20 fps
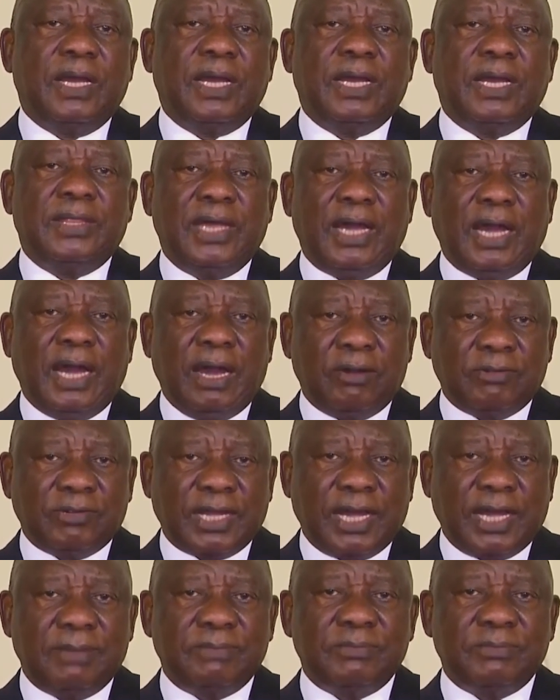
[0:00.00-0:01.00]
and the
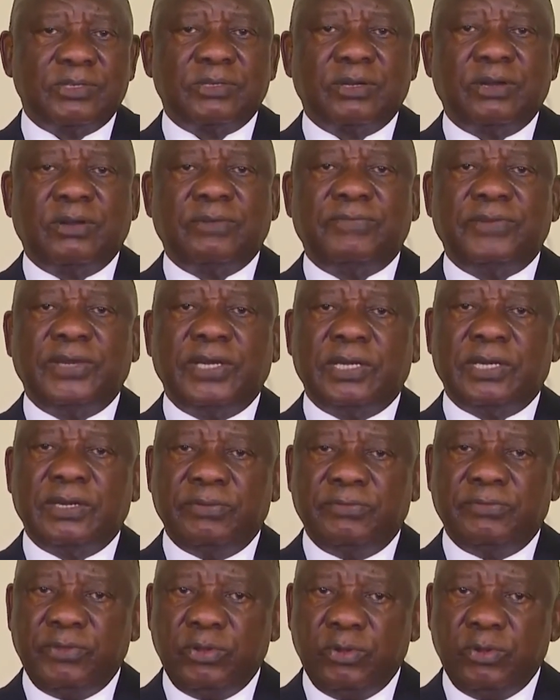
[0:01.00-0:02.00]
outcomes of a
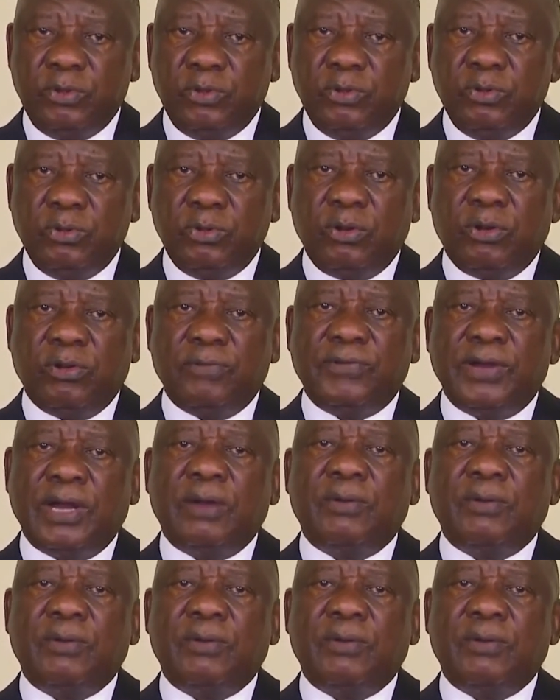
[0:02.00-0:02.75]
review of